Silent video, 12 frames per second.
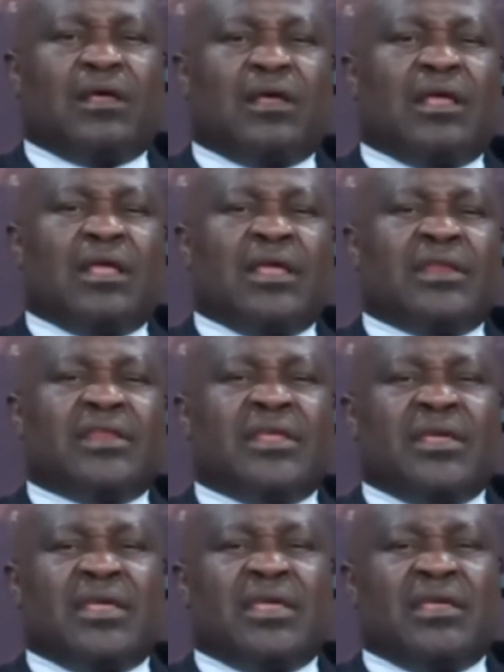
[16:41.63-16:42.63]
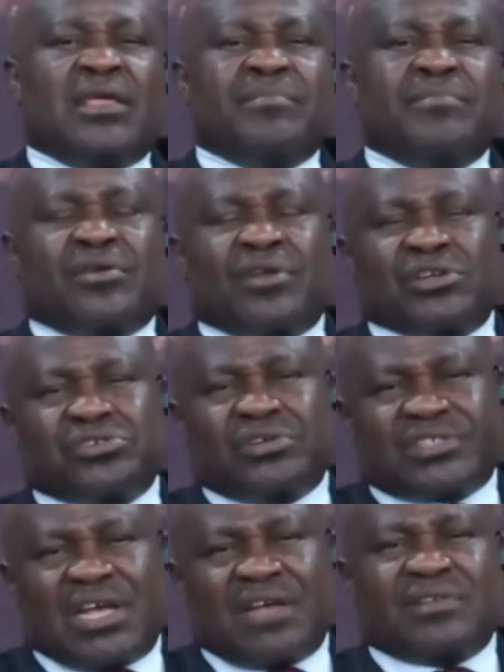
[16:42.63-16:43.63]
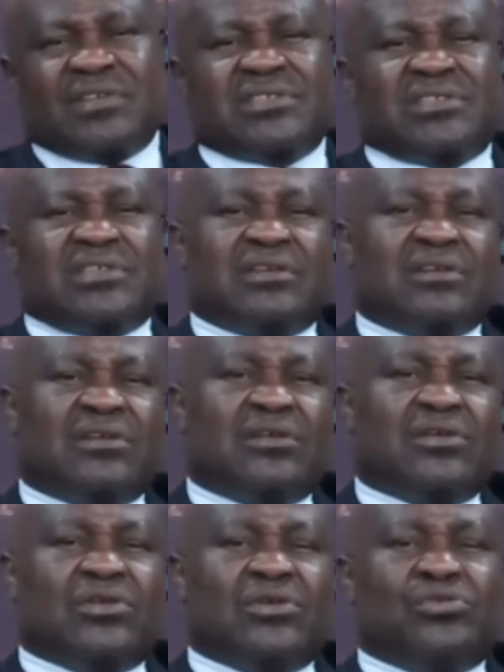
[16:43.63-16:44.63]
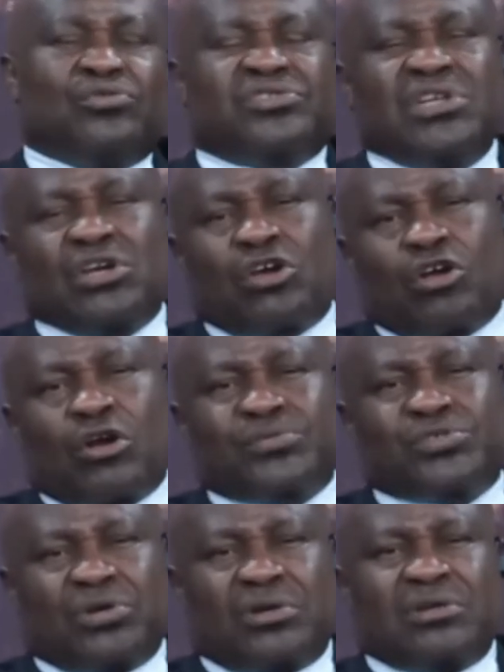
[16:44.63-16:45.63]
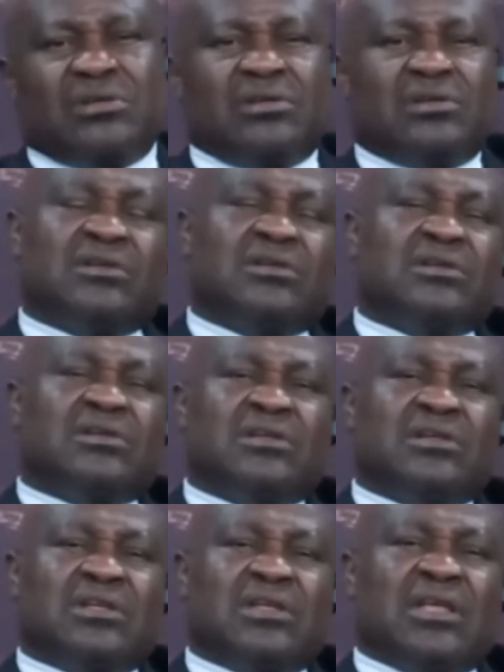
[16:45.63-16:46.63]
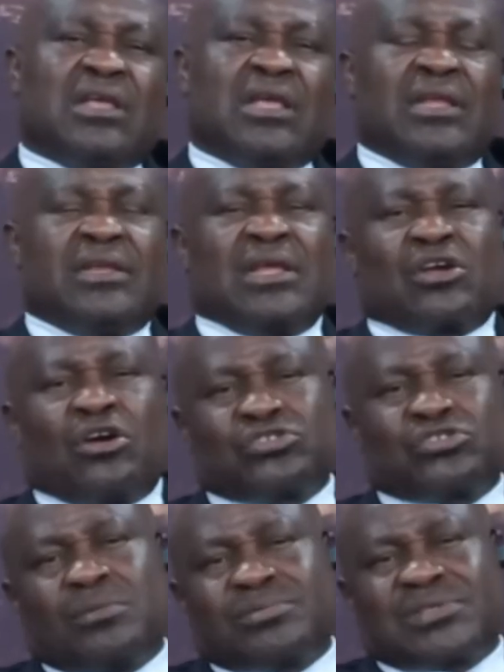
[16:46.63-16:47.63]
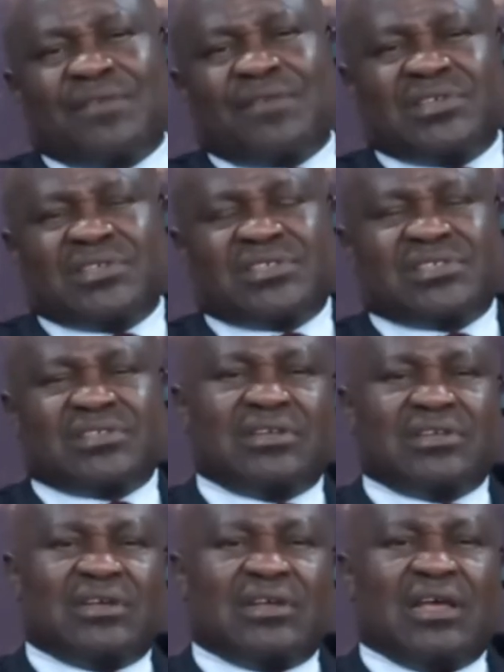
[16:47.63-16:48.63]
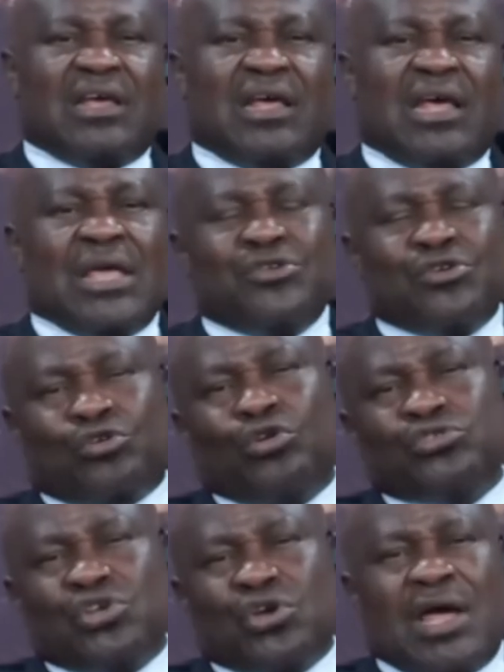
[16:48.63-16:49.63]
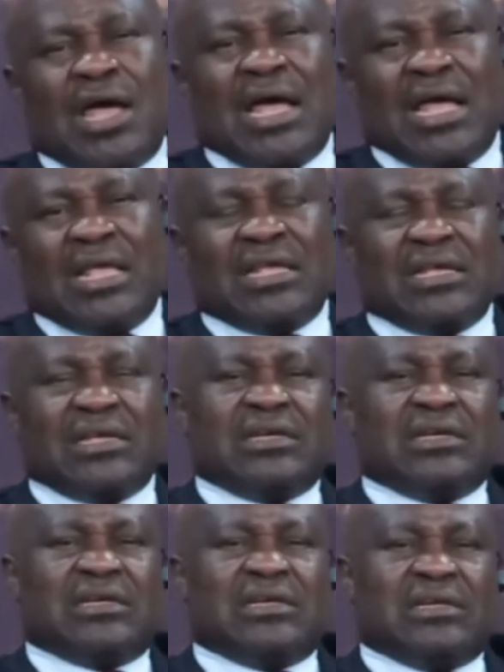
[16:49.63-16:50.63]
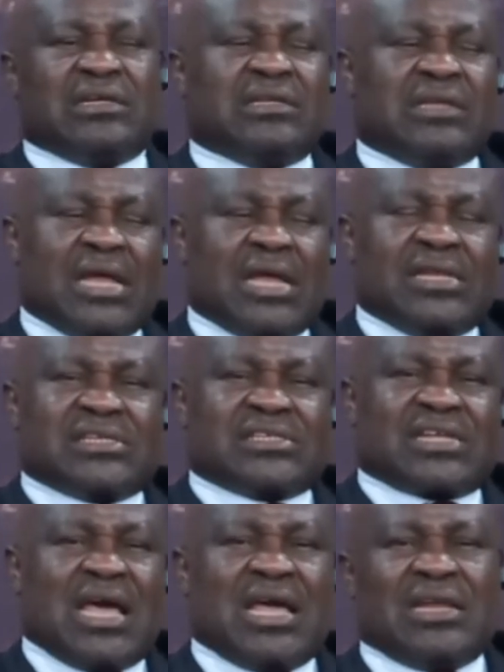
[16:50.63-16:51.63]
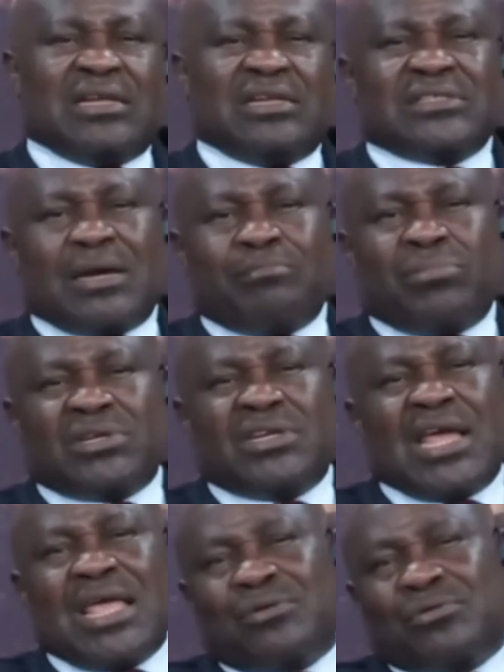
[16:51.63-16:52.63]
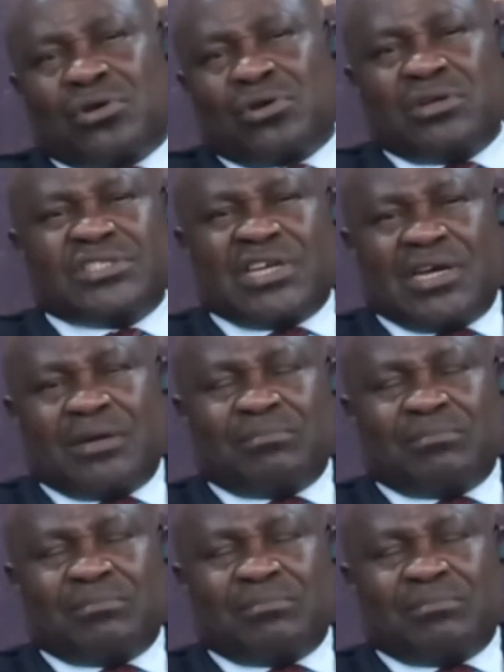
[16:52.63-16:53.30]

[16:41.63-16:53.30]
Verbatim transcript: in the immigration service, you see corruption in the custom service, and you close your eye. Now this can jambody na go pan jam.